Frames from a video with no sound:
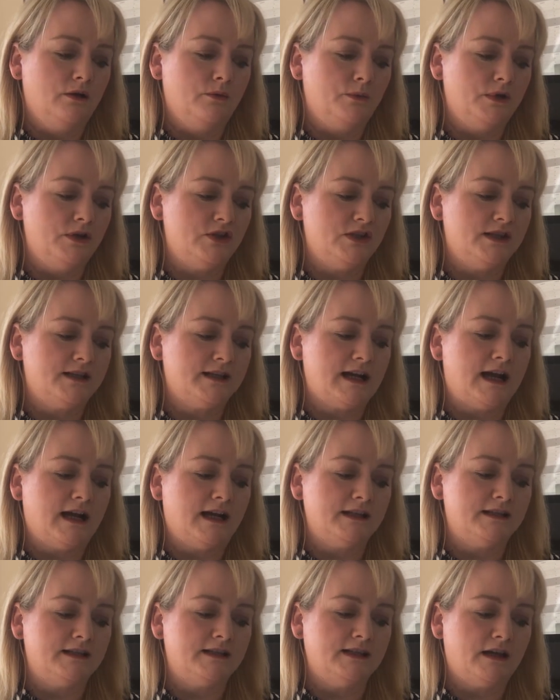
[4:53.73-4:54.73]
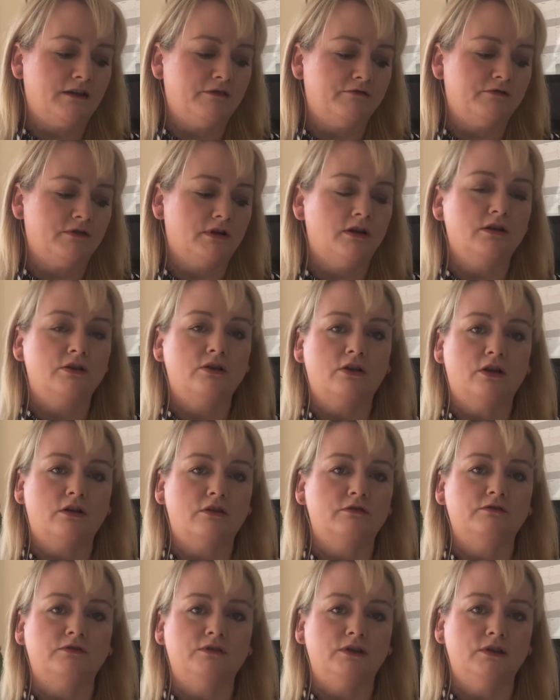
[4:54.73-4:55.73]
which is at
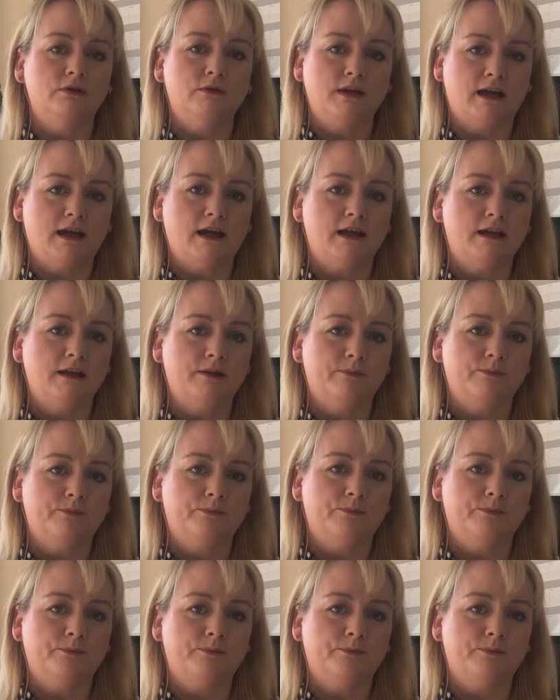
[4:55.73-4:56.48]
DEFRA.gov.uk.